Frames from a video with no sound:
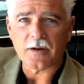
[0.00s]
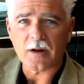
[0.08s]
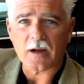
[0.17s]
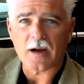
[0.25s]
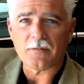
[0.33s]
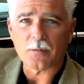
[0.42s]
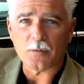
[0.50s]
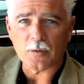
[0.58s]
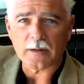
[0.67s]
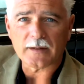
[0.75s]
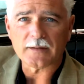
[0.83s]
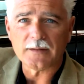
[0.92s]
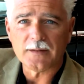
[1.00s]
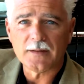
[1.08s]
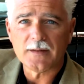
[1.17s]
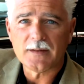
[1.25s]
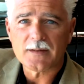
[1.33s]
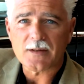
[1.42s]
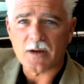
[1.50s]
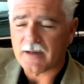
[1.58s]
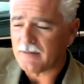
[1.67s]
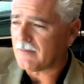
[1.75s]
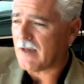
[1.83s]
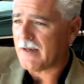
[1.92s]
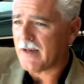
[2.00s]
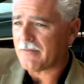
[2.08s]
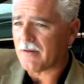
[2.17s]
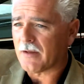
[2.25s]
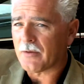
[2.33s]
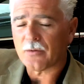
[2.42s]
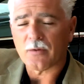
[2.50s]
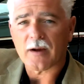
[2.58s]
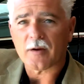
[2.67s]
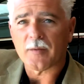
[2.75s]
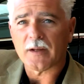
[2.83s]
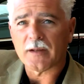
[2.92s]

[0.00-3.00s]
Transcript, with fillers: you know, you're not comfortable with. So I, I definitely would